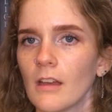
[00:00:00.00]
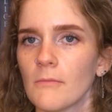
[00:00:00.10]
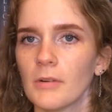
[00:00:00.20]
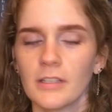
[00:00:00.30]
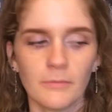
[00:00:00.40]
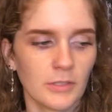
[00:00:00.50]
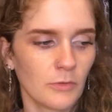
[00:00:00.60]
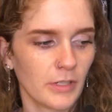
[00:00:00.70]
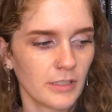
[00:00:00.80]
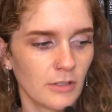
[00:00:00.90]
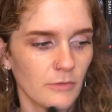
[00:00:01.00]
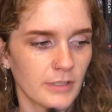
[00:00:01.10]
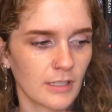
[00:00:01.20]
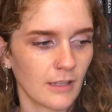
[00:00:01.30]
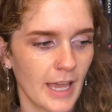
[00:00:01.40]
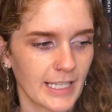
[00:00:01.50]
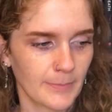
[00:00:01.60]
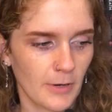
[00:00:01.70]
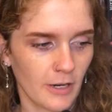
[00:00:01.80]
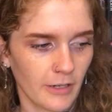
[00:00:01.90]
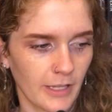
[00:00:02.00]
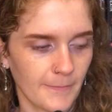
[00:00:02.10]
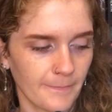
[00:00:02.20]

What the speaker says: Book number 22 is The Last Party.